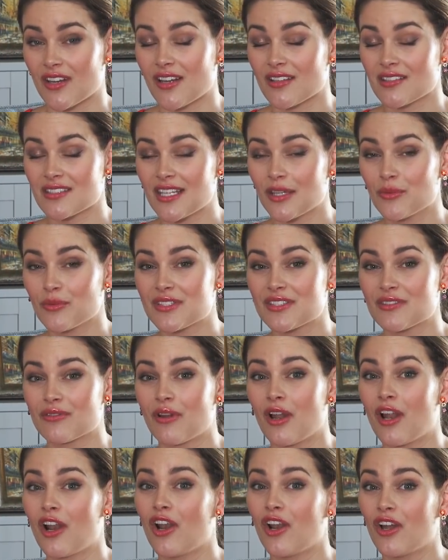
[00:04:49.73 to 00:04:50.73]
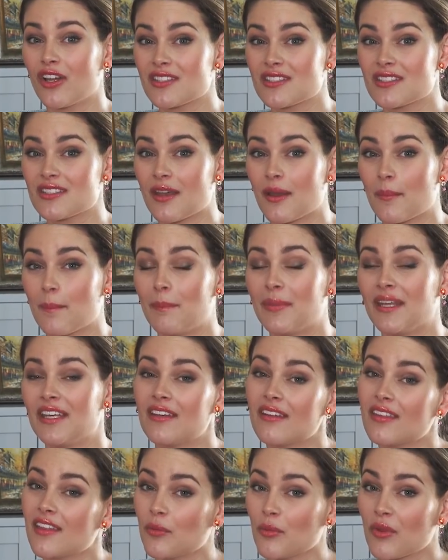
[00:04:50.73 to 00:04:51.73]
Our son was a lot
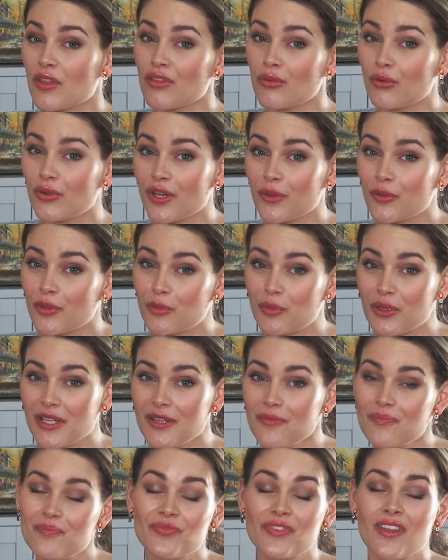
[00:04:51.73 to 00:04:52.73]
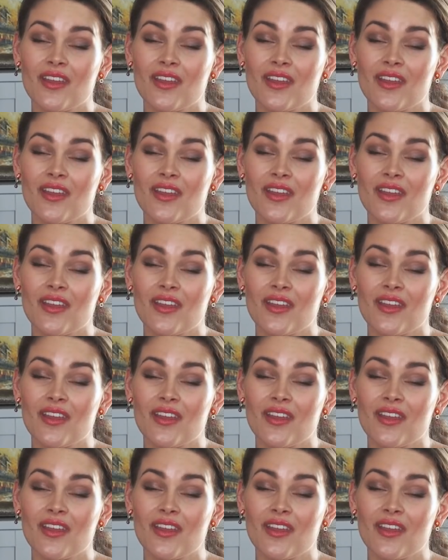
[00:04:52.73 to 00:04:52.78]
bigger than we thought he would be.